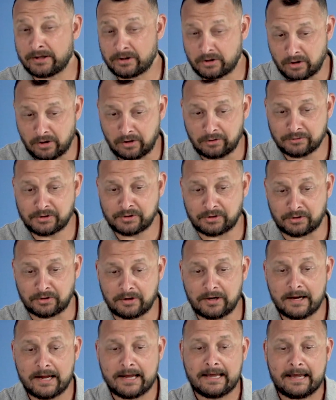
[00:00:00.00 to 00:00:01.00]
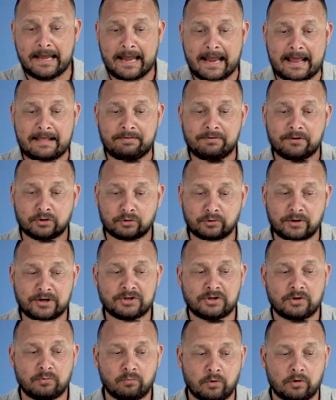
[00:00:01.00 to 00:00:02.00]
culture and the
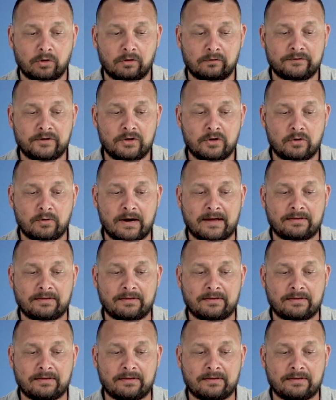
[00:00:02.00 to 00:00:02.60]
Christian worldview,